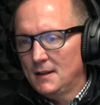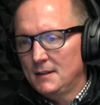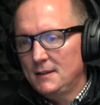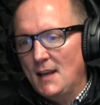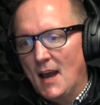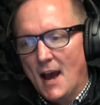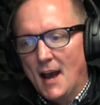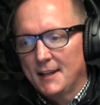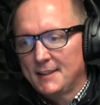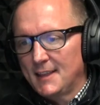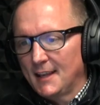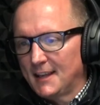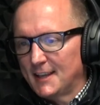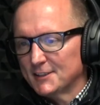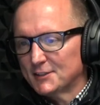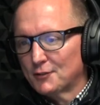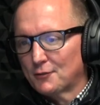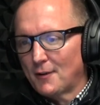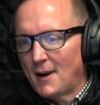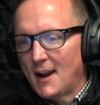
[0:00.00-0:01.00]
Yeah, I think
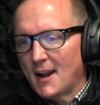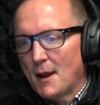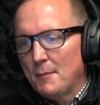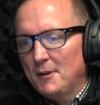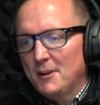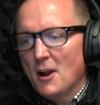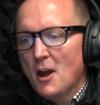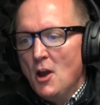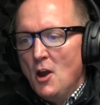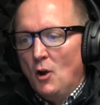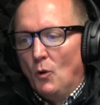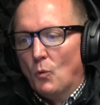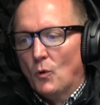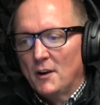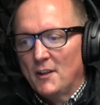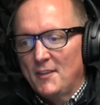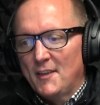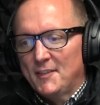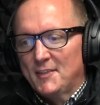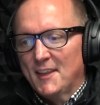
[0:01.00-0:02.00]
it's great. I mean,
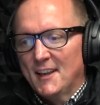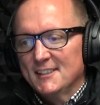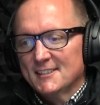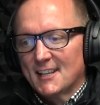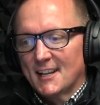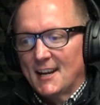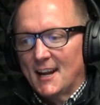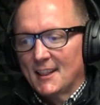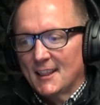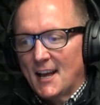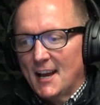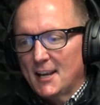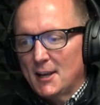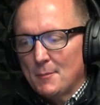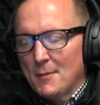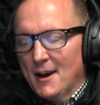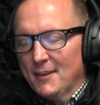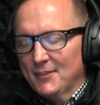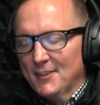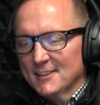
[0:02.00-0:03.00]
one of the things that I like
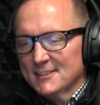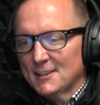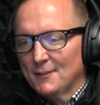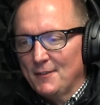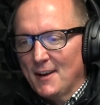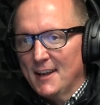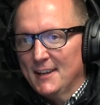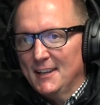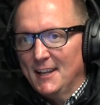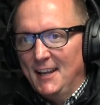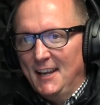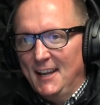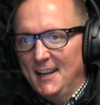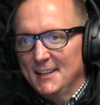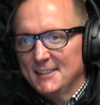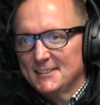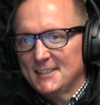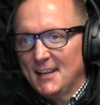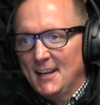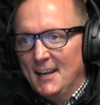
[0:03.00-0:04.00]
about this event
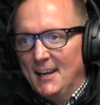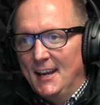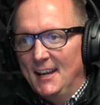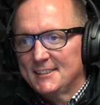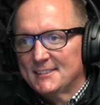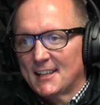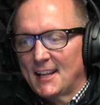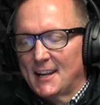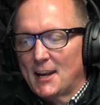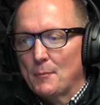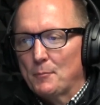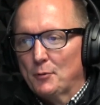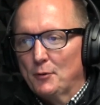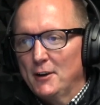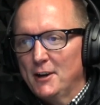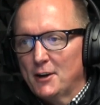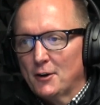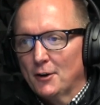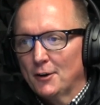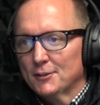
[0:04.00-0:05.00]
is it's like a
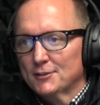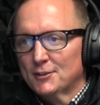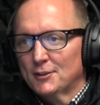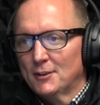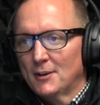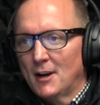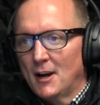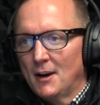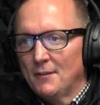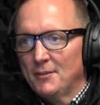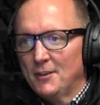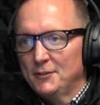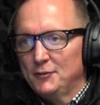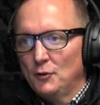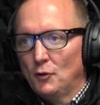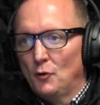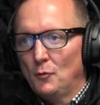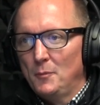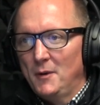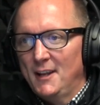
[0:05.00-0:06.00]
precursor of the
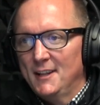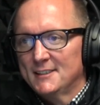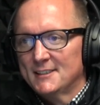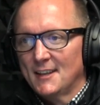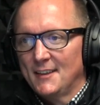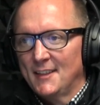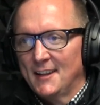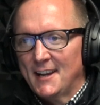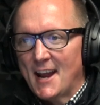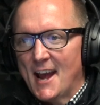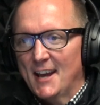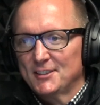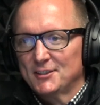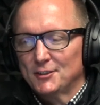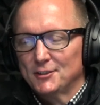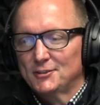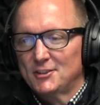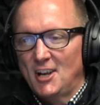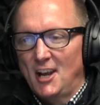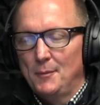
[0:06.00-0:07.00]
dual meets and the
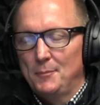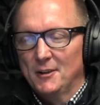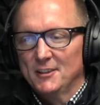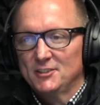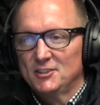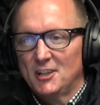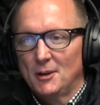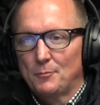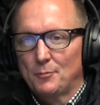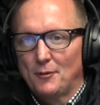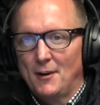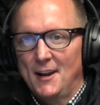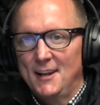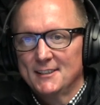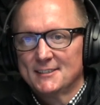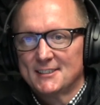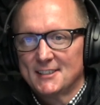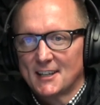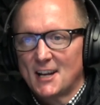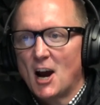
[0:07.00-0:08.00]
national championship
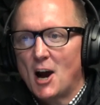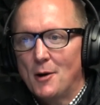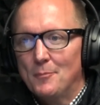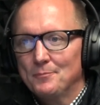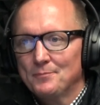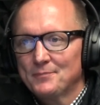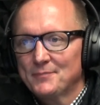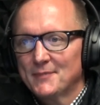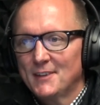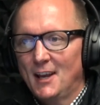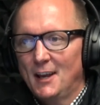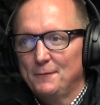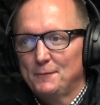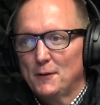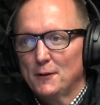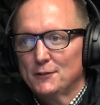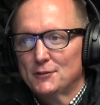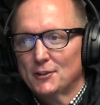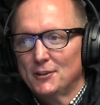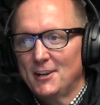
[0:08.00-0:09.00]
race to come in
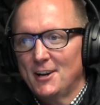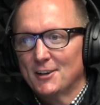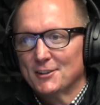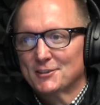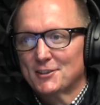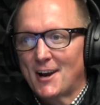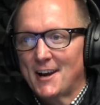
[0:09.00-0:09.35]
future years.